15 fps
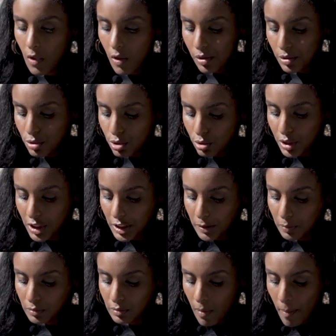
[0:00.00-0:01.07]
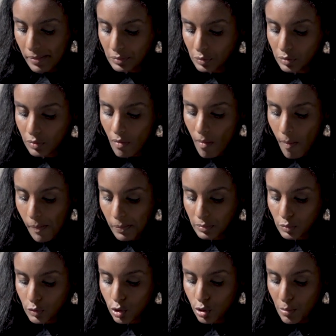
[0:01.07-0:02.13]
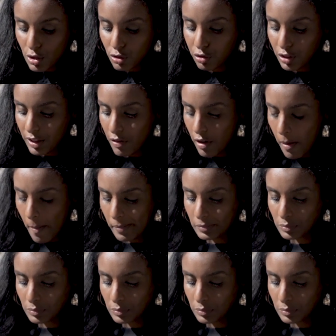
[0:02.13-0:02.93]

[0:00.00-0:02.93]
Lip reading: Oh, it's so good. So much flavor.